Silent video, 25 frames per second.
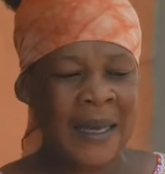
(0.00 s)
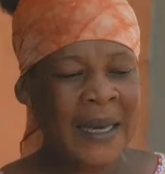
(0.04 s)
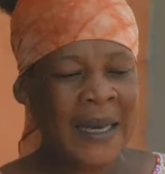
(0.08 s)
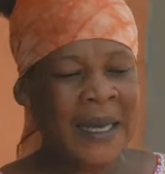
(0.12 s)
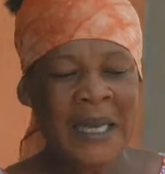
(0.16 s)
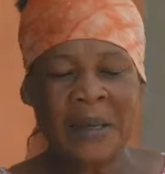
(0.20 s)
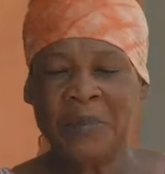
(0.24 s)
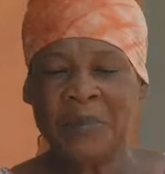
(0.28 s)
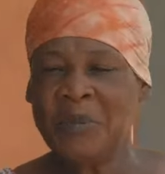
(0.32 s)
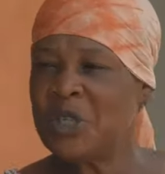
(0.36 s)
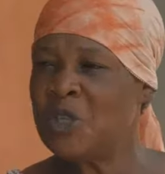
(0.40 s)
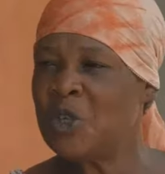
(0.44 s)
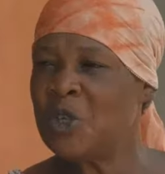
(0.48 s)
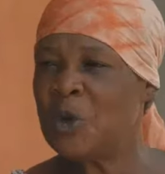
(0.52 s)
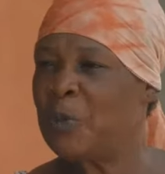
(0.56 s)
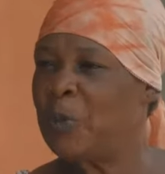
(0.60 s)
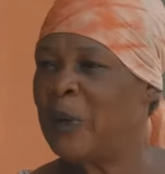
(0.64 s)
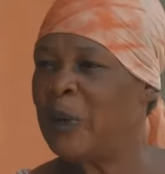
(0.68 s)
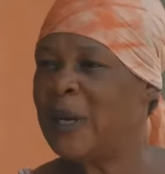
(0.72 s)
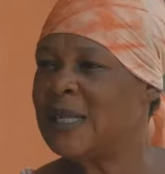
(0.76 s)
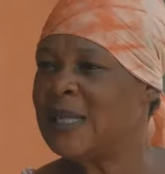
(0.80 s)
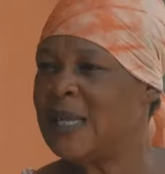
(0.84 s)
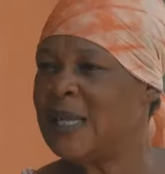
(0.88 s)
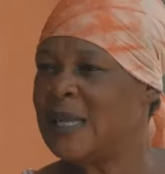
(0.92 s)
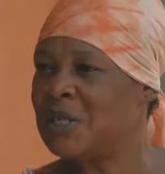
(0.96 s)
I am
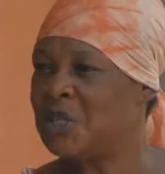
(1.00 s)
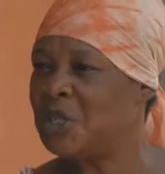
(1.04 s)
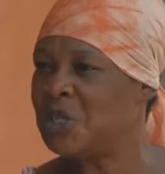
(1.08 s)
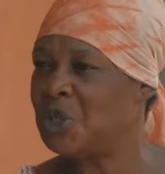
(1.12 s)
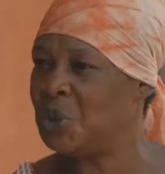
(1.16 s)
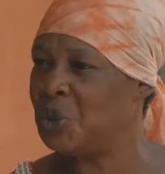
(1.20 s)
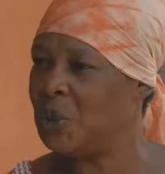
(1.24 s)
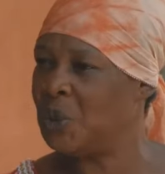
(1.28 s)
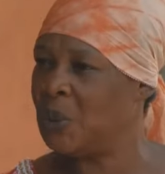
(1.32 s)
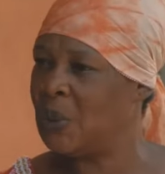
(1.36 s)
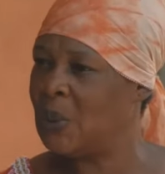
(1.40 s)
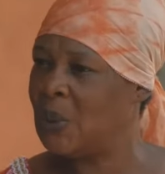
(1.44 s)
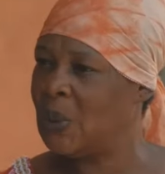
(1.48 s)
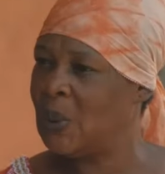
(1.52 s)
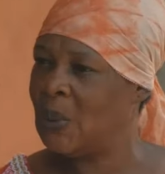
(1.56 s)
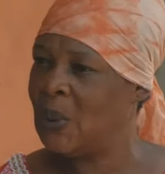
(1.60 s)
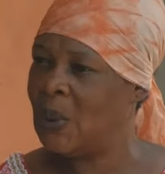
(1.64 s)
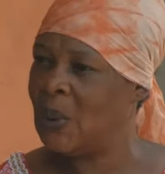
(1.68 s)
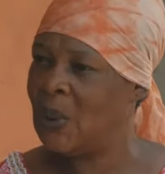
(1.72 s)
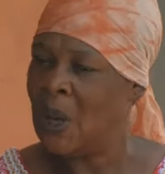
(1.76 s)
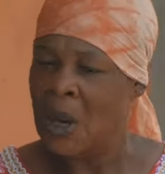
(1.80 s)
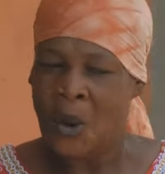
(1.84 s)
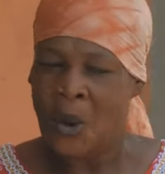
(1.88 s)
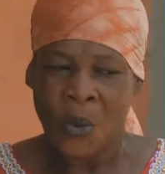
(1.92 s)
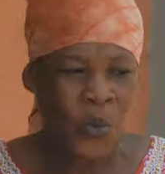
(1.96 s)
surprised at you.
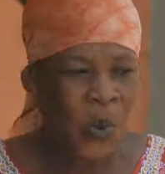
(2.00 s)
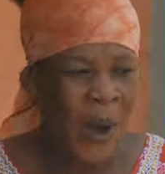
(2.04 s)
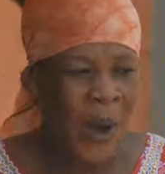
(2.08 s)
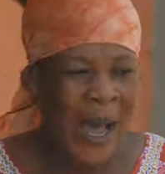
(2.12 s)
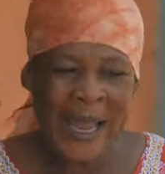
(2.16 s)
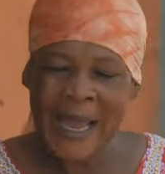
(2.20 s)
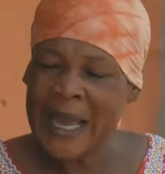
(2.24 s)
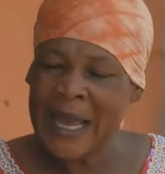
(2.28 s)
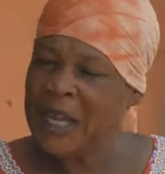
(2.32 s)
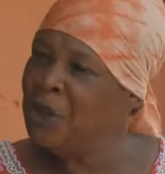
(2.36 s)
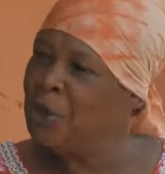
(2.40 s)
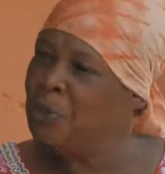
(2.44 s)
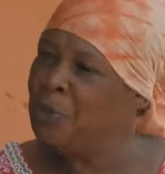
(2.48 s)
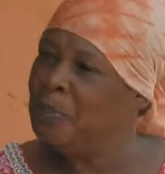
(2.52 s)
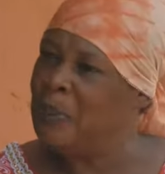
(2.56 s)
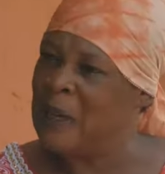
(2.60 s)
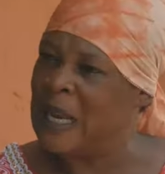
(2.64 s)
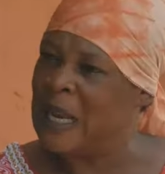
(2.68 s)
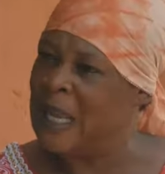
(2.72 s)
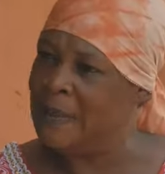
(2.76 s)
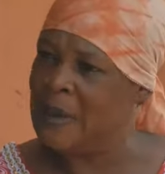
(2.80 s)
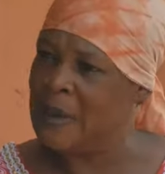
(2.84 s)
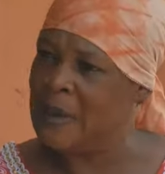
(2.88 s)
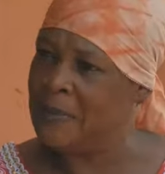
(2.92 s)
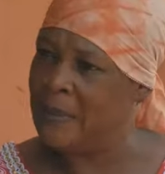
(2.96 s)
Why are you
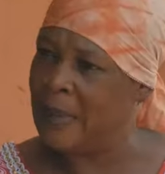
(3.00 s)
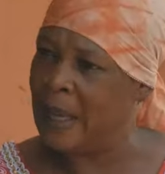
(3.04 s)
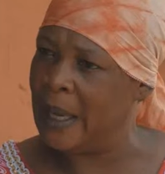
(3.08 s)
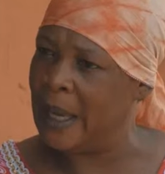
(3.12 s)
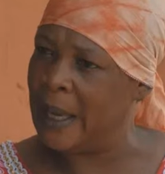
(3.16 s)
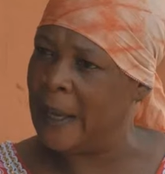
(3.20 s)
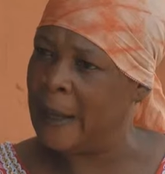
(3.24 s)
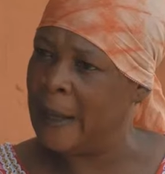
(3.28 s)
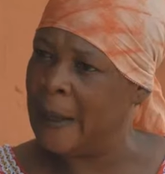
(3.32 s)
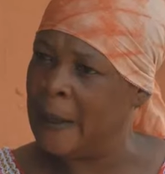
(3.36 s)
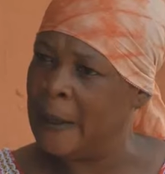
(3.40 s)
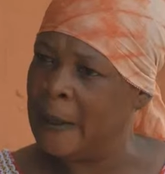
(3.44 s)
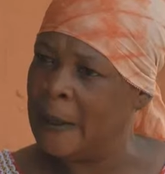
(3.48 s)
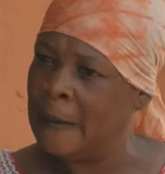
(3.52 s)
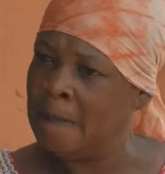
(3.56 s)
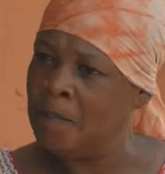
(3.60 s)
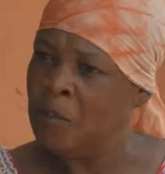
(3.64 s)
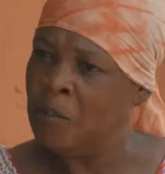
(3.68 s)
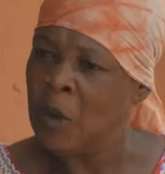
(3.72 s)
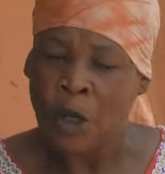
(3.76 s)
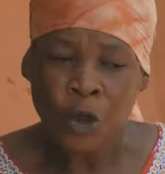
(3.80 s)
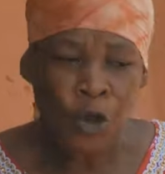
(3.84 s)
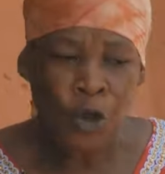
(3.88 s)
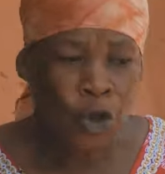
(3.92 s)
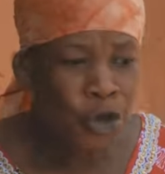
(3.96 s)
blaming me?
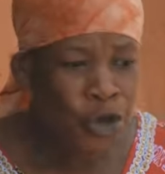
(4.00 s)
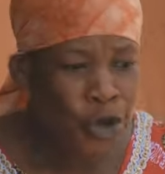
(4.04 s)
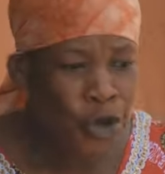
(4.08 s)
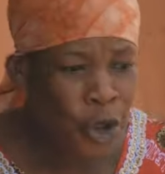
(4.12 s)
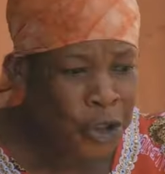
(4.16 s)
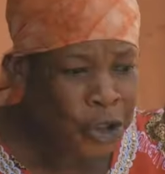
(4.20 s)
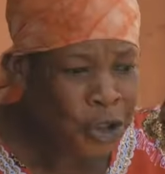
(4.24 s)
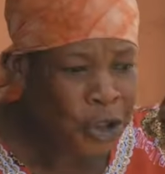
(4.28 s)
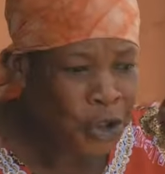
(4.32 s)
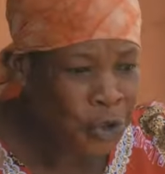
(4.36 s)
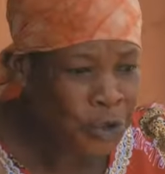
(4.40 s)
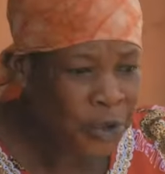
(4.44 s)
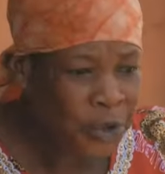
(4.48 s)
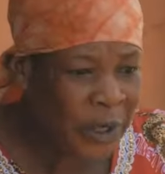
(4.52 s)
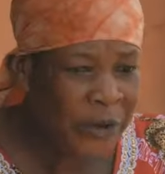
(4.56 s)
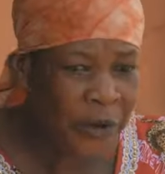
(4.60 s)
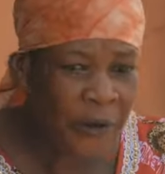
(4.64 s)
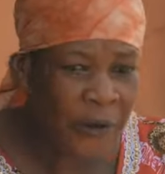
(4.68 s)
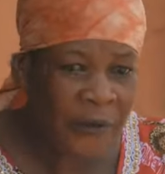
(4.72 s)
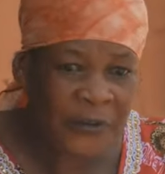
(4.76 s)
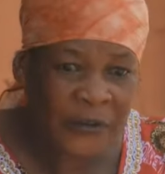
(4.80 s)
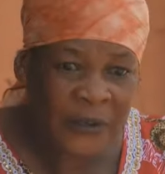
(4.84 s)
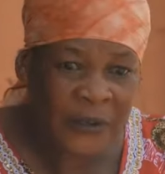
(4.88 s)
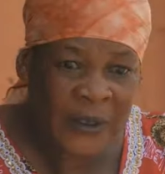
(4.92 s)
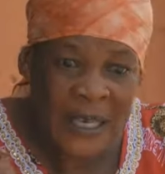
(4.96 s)
You know children
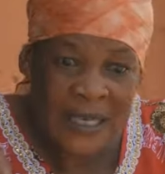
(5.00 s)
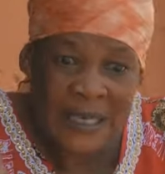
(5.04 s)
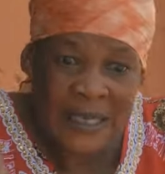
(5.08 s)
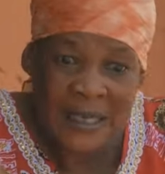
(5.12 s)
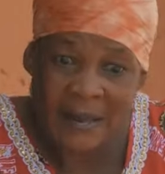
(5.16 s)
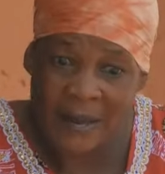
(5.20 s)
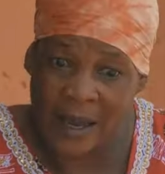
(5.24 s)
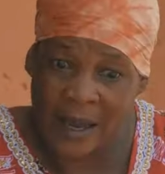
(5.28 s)
of these